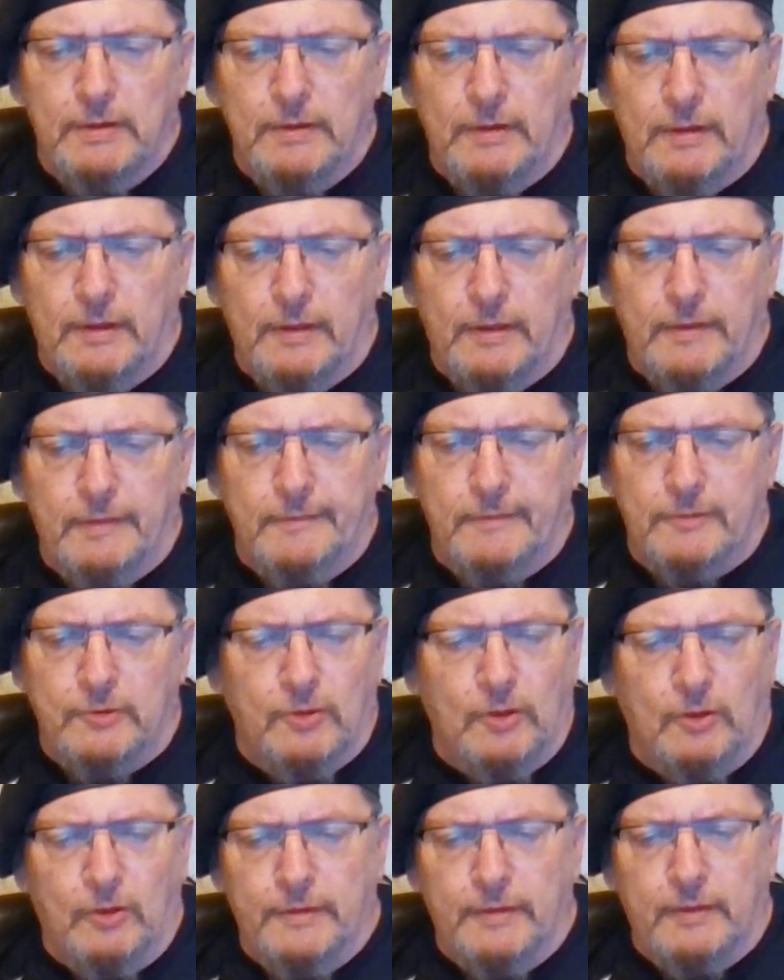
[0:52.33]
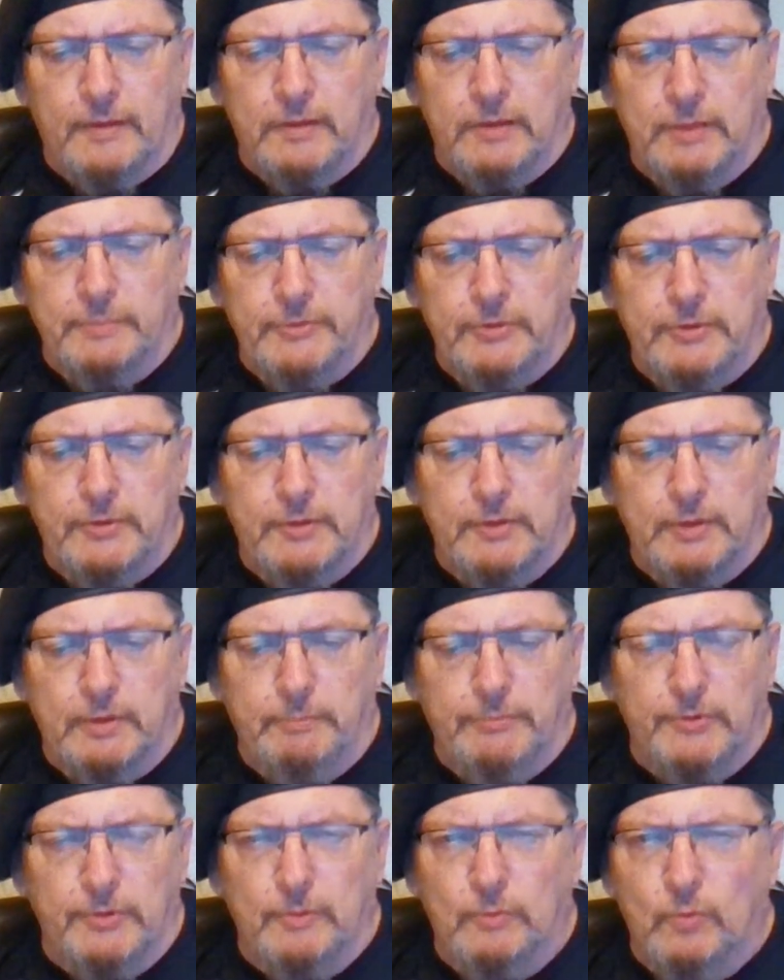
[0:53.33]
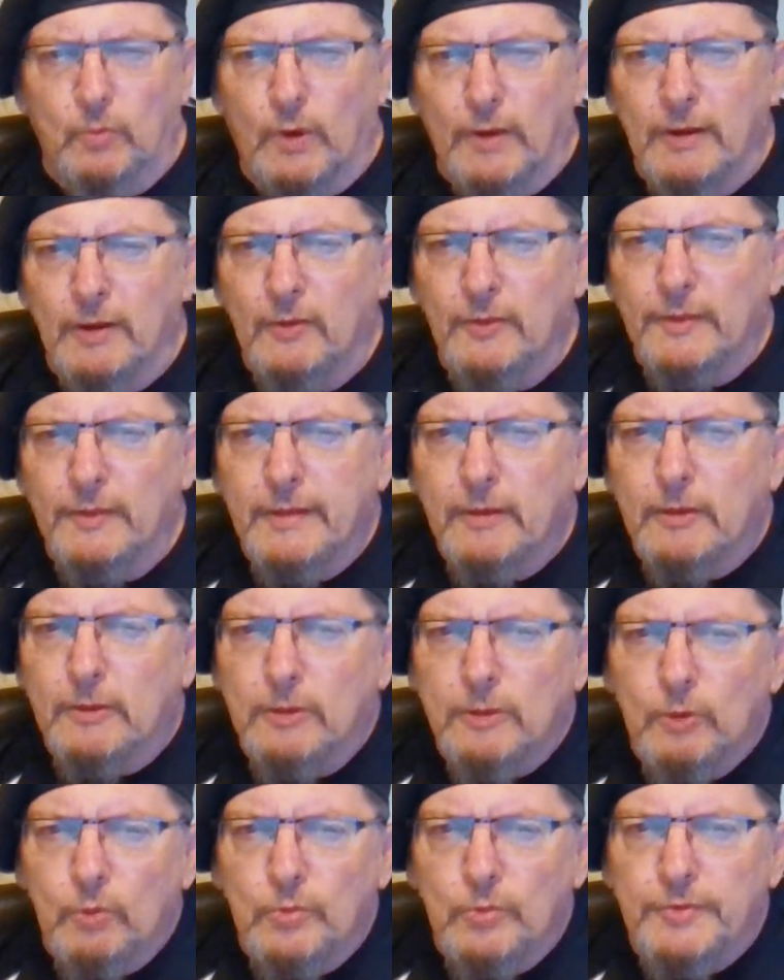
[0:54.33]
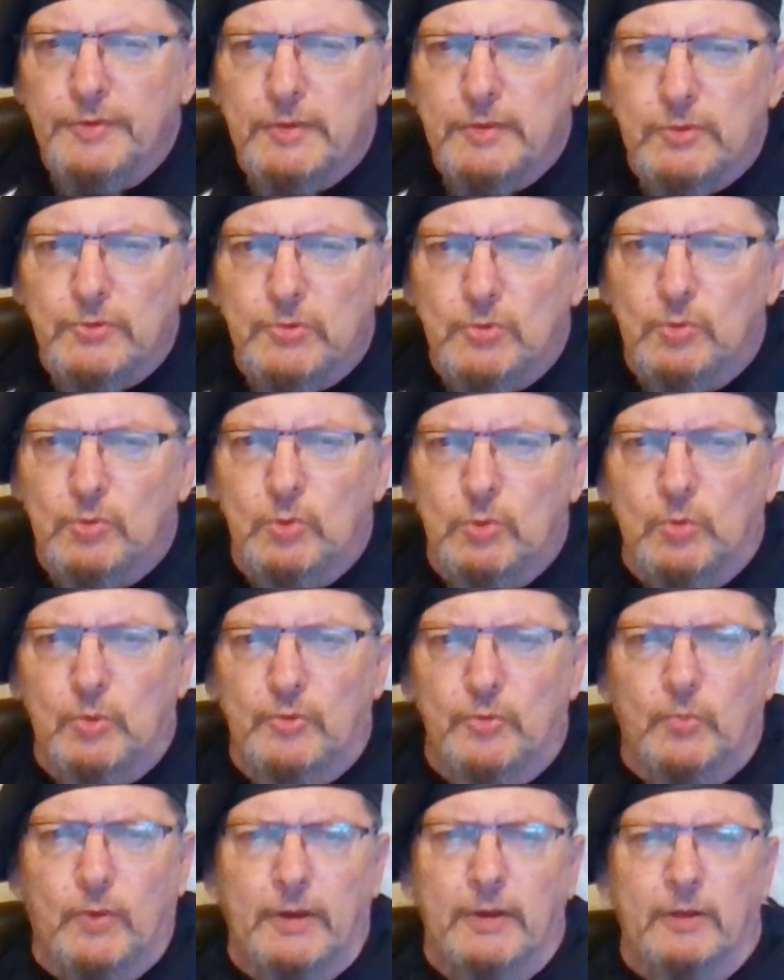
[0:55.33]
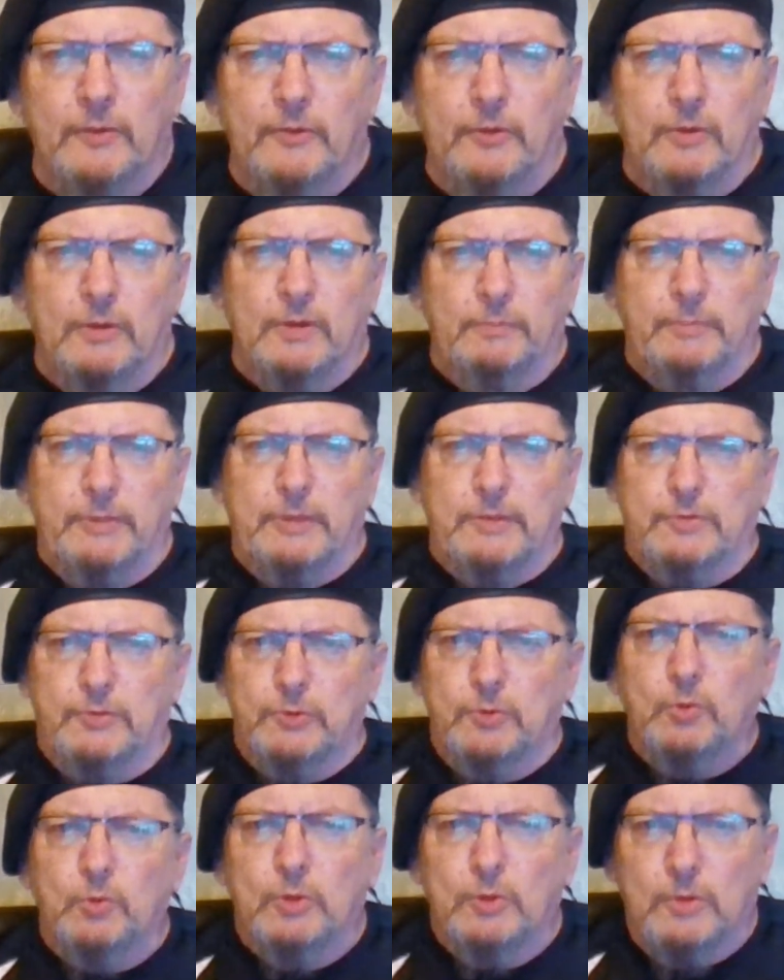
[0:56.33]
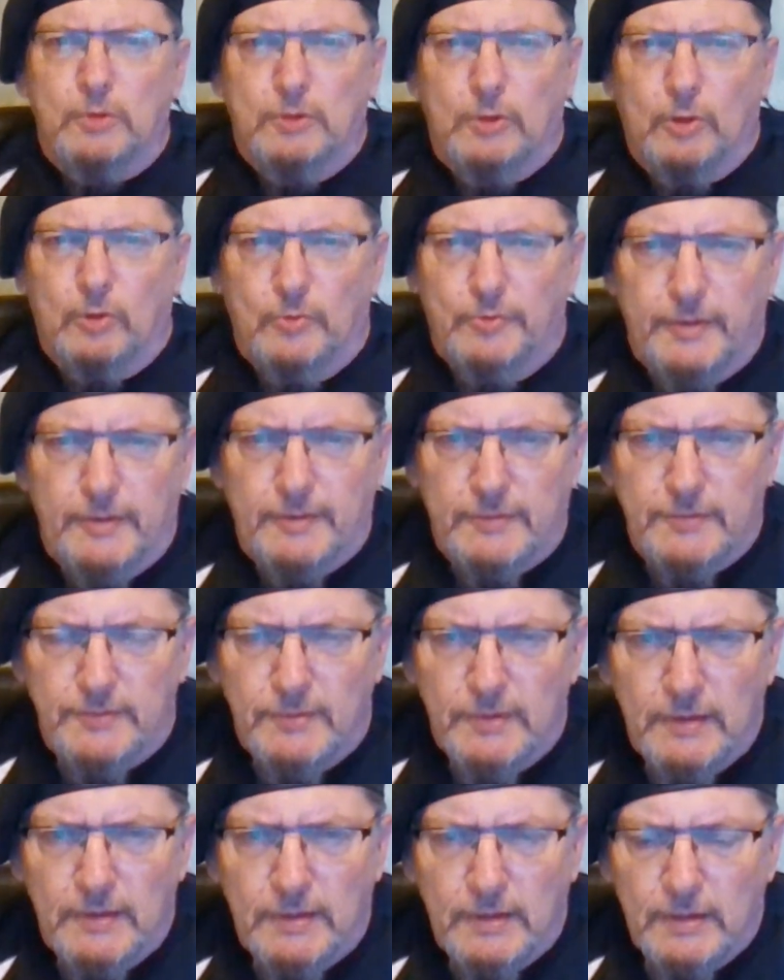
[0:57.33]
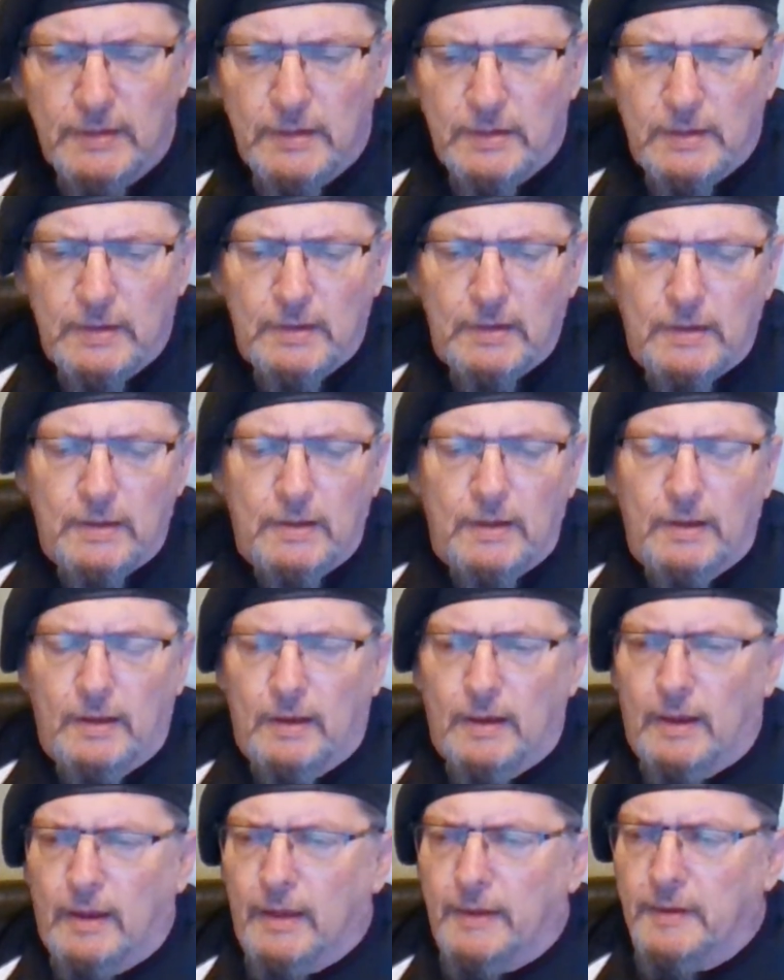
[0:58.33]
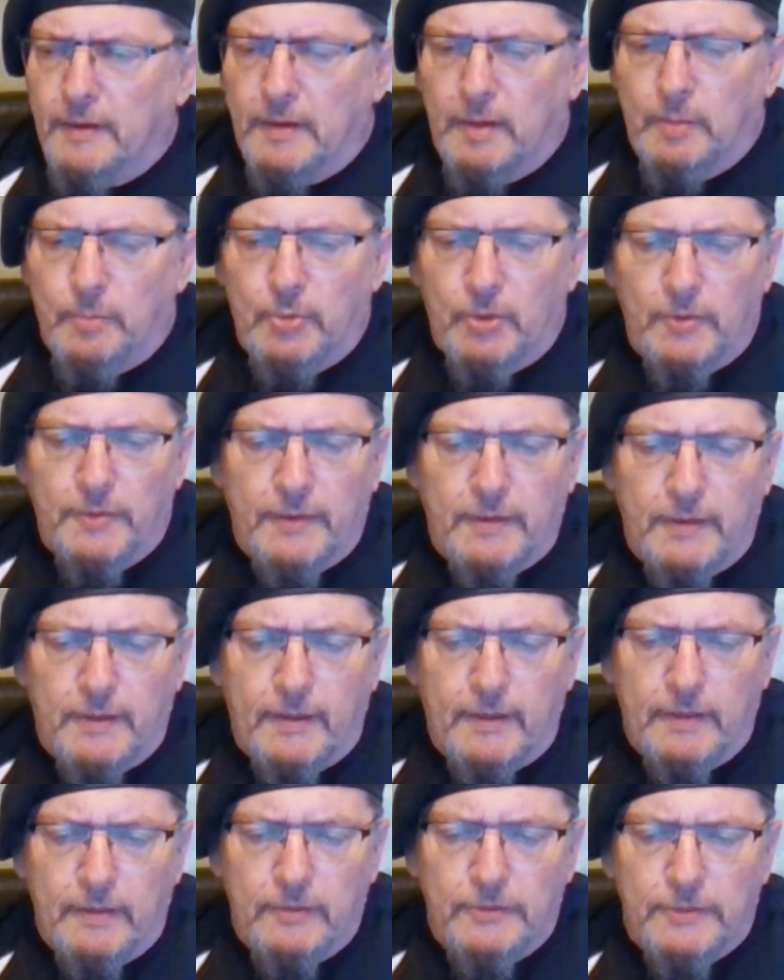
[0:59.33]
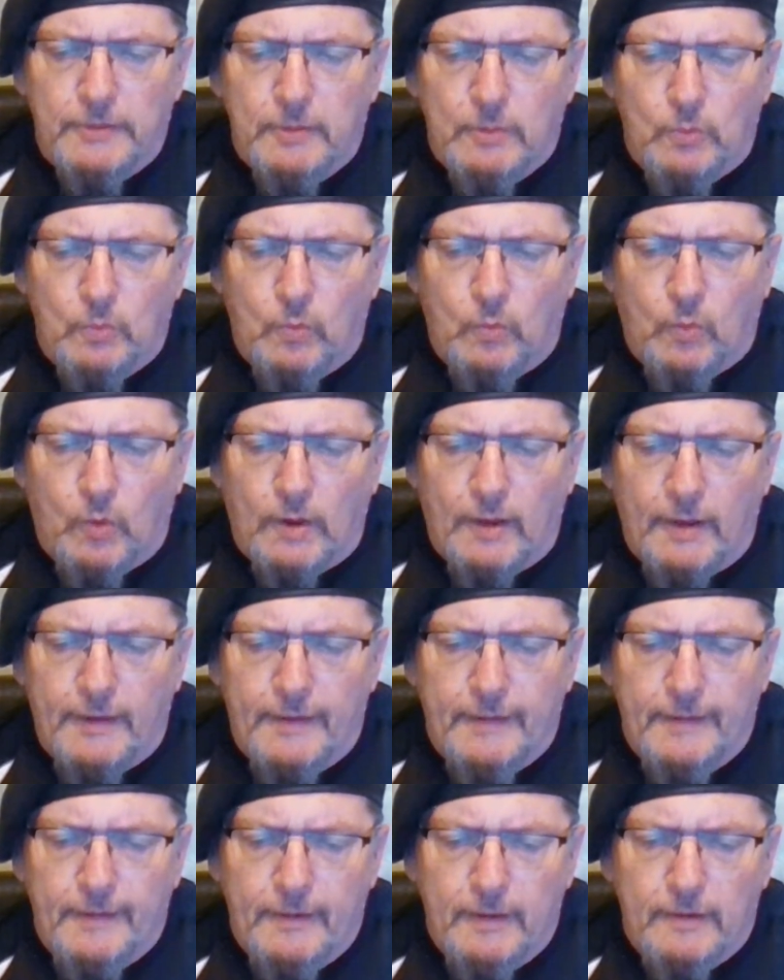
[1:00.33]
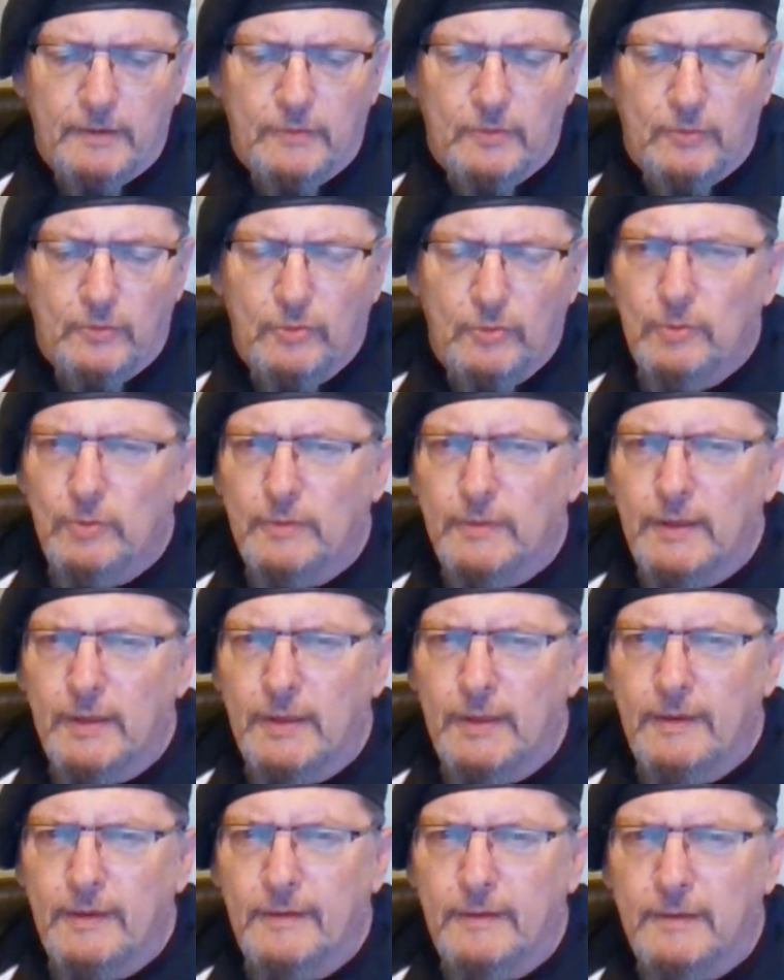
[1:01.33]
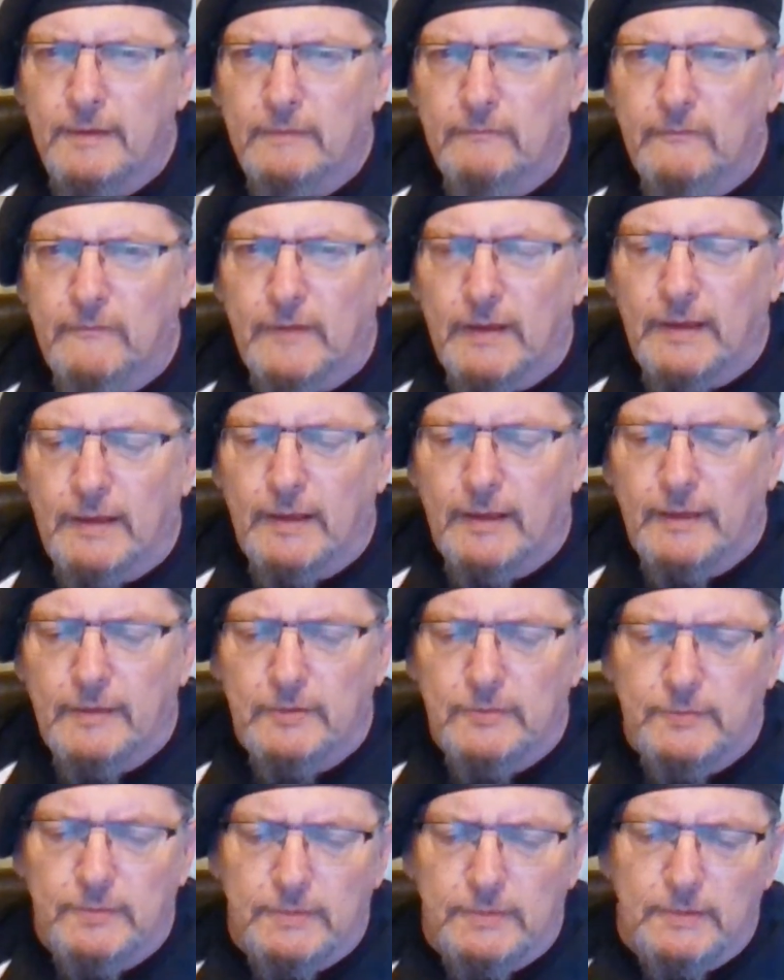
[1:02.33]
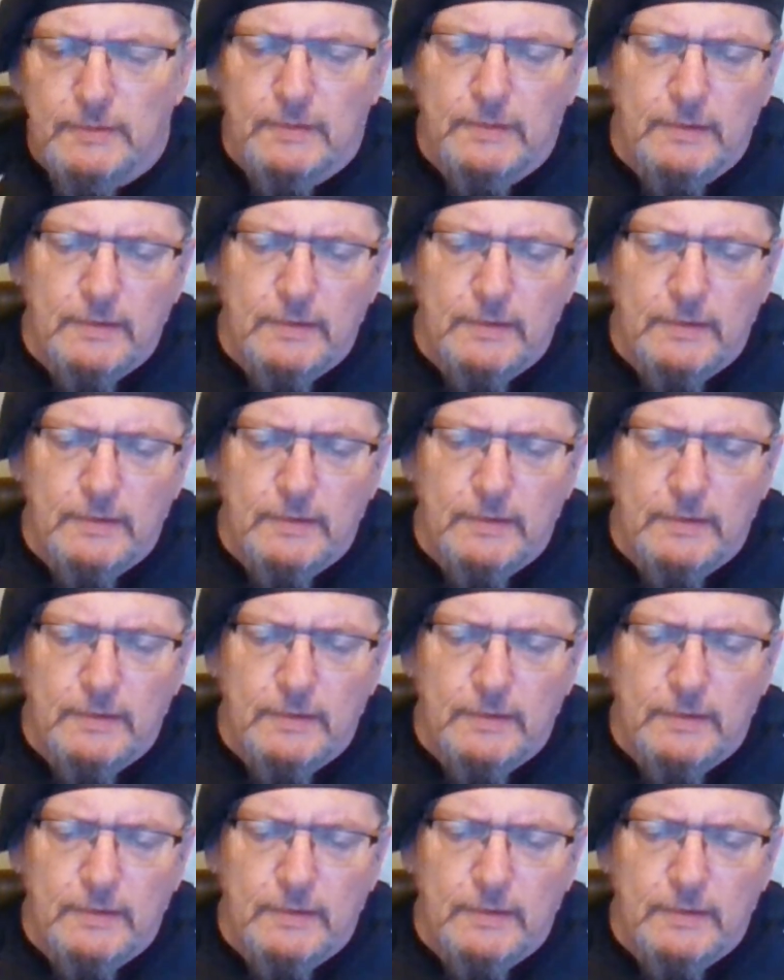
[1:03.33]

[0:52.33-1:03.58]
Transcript: and it's called Eclipse Tips. Why are they closing schools? Why are there going to be school closings on April the 8th. Why do they advise,